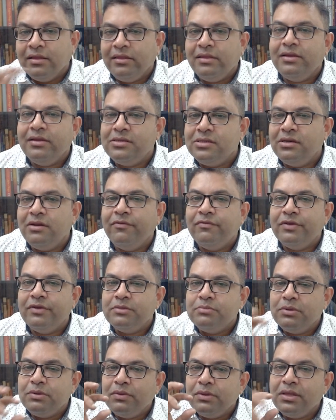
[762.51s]
there is a
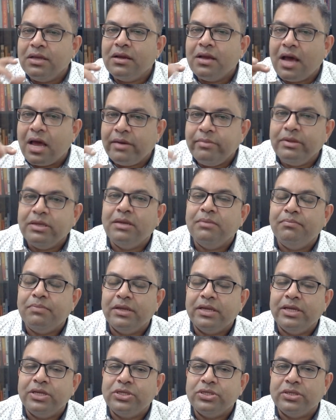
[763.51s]
difference between the karmic
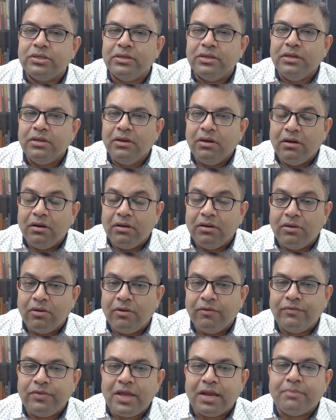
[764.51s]
implication
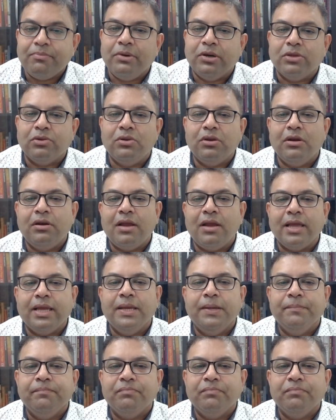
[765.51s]
of that particular lie,